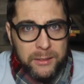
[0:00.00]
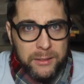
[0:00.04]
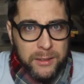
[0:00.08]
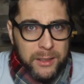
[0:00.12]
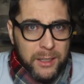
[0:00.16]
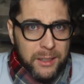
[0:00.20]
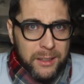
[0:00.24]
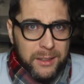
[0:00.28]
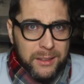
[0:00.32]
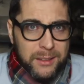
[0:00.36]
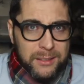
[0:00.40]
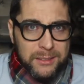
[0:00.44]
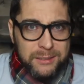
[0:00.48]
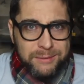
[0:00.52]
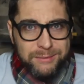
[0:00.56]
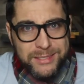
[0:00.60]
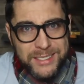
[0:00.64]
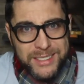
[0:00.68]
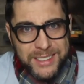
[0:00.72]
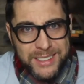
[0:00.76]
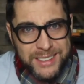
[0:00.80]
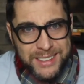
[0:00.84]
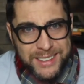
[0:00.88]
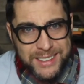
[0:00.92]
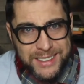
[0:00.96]
Well,
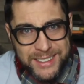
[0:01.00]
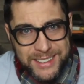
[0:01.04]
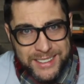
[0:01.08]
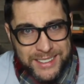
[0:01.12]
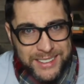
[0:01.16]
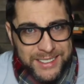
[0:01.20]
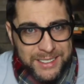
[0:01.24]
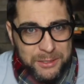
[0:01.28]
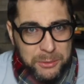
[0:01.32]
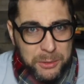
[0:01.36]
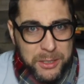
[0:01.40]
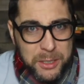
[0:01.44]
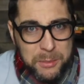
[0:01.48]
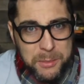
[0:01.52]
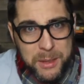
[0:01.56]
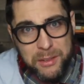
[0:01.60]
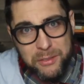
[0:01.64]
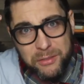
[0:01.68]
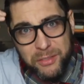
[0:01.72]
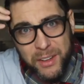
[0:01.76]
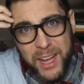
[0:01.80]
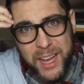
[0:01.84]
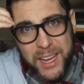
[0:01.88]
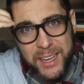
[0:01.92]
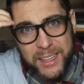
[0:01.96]
what do you mean
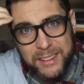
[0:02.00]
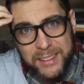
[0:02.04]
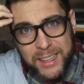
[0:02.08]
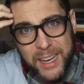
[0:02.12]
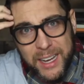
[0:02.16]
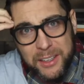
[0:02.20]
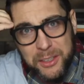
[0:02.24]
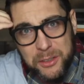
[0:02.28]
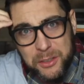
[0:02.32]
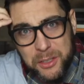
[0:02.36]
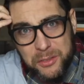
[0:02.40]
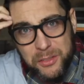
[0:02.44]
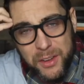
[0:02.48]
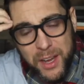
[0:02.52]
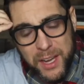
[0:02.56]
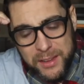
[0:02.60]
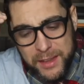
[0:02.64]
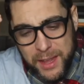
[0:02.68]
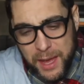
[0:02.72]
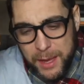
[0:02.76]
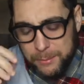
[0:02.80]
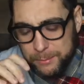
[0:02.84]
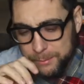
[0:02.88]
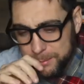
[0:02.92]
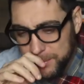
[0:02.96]
fine? How do you define that?